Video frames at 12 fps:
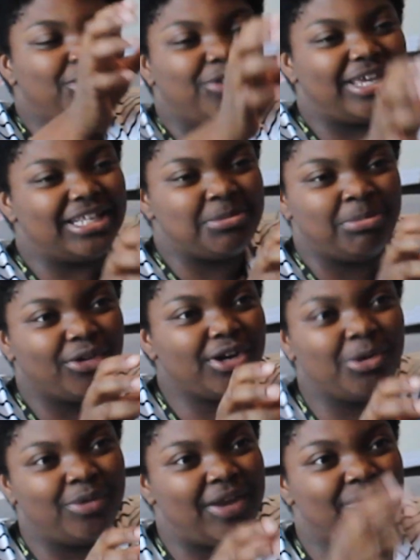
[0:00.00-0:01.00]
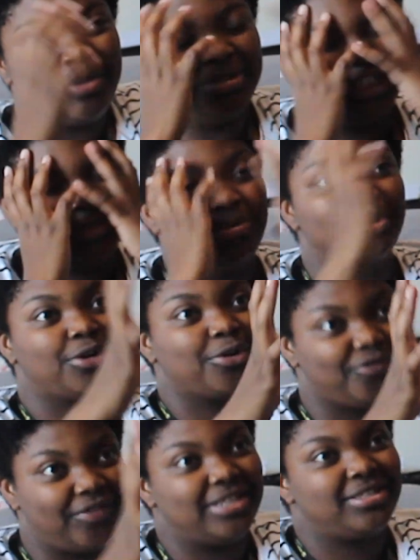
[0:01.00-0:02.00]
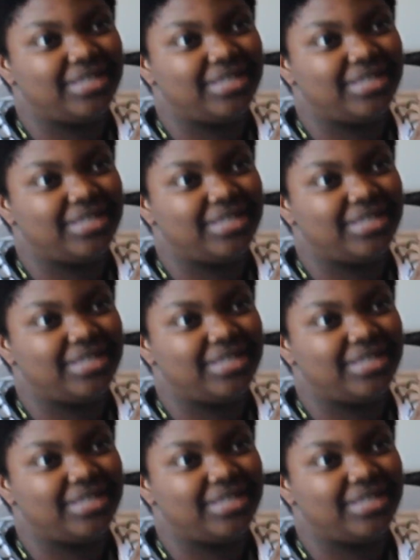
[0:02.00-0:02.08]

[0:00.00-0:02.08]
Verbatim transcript: you know it gets blurry or whatever, I'm gonna just put her face.